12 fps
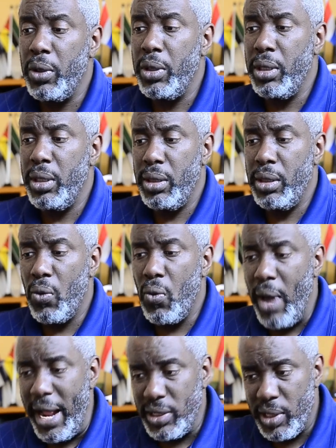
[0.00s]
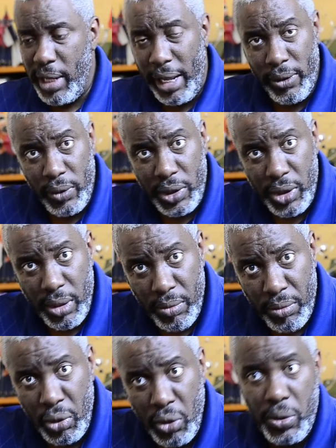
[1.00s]
The rights language
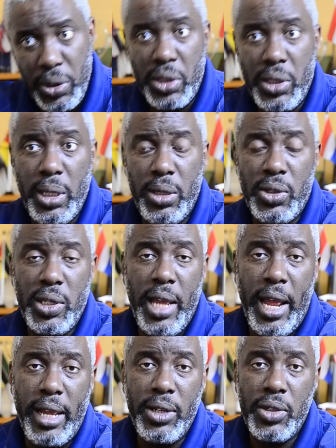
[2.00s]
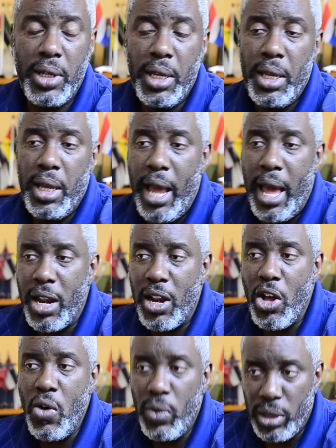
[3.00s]
moved to center stage, and
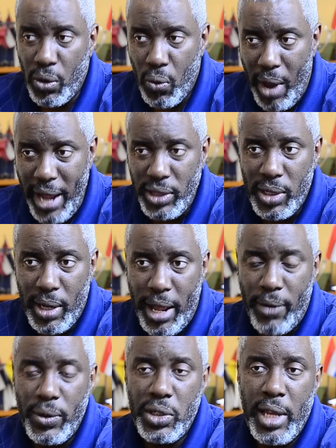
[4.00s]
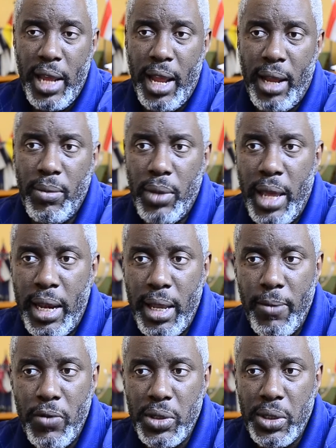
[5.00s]
along with the rights language came an
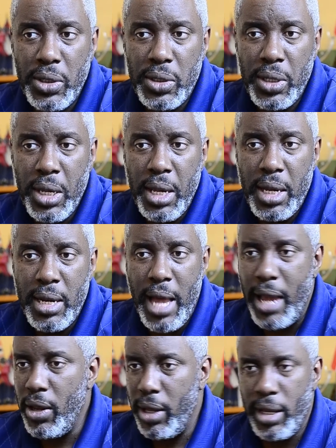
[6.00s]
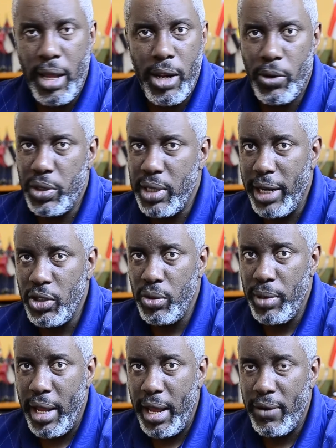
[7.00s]
emphasis not, again, on the sexual
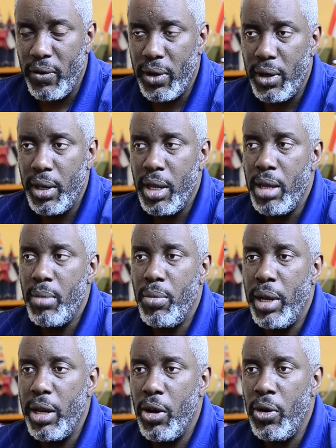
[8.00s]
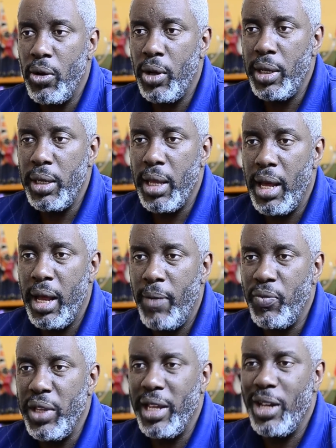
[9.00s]
behavior, but on the